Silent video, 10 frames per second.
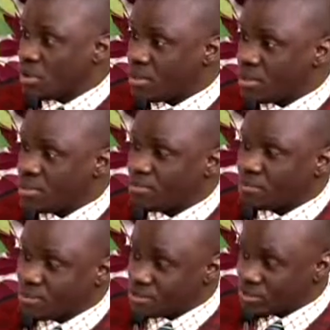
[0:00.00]

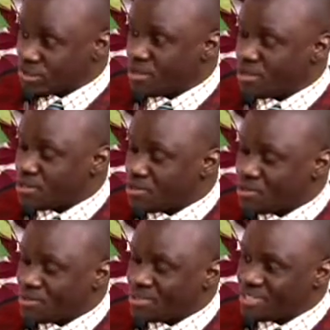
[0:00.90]
Was also
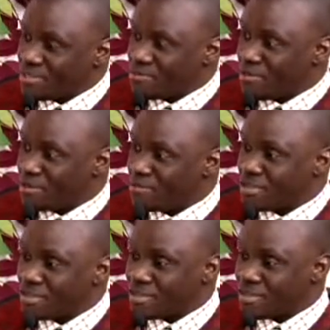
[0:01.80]
involved in
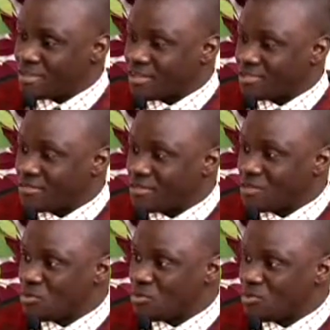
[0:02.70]
the
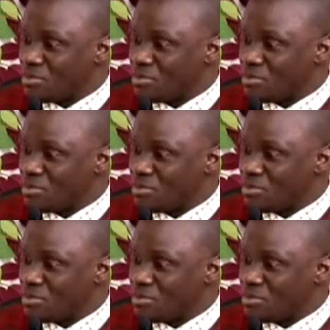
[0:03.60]
coup.